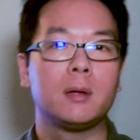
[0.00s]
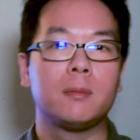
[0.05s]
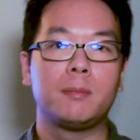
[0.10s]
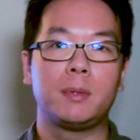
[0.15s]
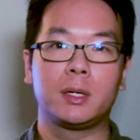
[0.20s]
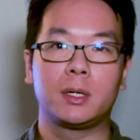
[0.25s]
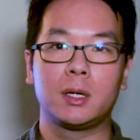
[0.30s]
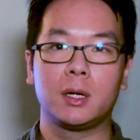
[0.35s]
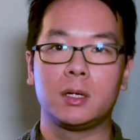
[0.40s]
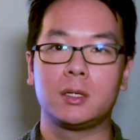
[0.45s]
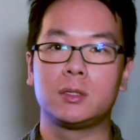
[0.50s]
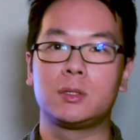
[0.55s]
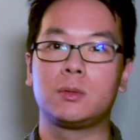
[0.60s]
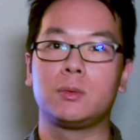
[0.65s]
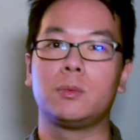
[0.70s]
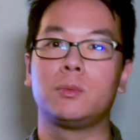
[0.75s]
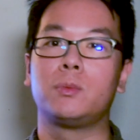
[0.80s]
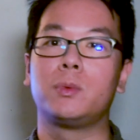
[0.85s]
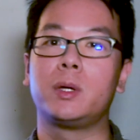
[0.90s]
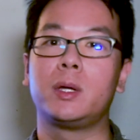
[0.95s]
because
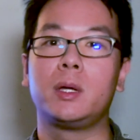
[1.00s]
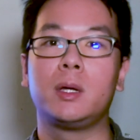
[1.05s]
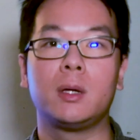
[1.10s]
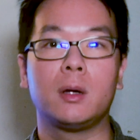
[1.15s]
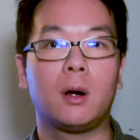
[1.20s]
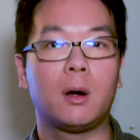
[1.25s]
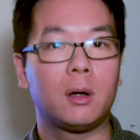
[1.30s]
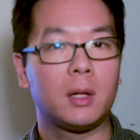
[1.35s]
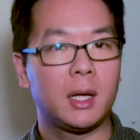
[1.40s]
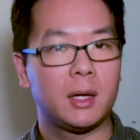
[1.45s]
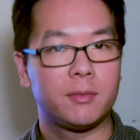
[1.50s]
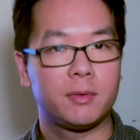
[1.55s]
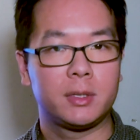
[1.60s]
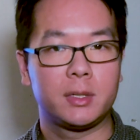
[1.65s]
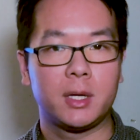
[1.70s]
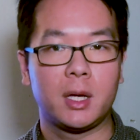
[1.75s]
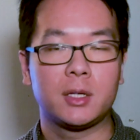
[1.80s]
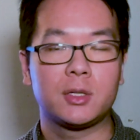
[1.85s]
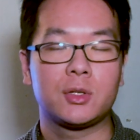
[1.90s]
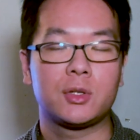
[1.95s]
we all have a
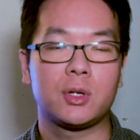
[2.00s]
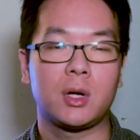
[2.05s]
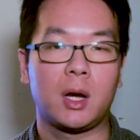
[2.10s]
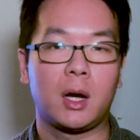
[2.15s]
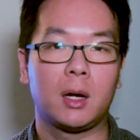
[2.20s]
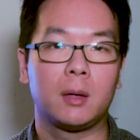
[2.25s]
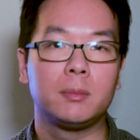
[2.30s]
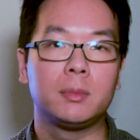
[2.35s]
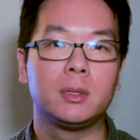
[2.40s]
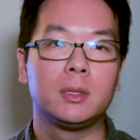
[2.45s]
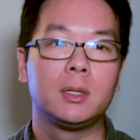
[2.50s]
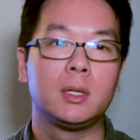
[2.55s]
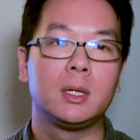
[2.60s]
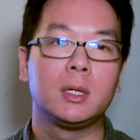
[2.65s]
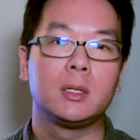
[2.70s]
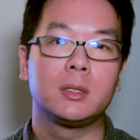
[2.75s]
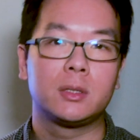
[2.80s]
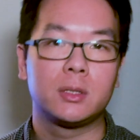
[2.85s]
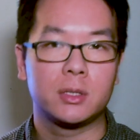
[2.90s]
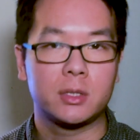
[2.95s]
desk job
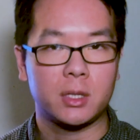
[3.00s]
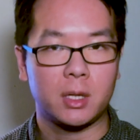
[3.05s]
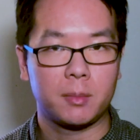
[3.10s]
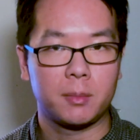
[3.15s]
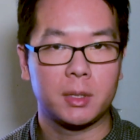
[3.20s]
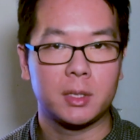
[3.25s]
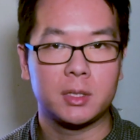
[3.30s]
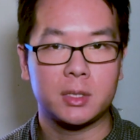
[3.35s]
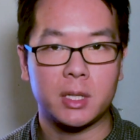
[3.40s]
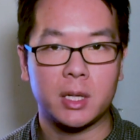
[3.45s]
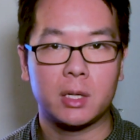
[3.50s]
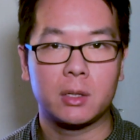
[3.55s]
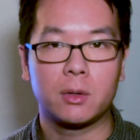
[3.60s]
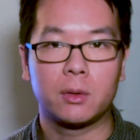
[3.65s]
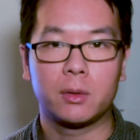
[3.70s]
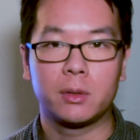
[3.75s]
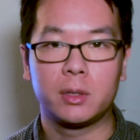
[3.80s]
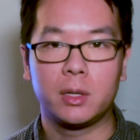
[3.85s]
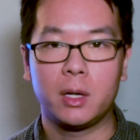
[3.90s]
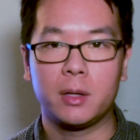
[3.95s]
to some extent
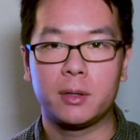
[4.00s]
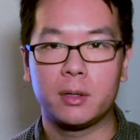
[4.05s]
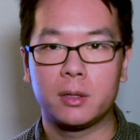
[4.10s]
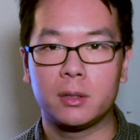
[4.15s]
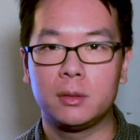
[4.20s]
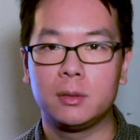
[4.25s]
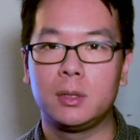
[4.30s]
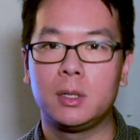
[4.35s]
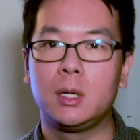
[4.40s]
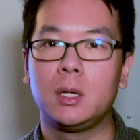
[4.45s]
or another,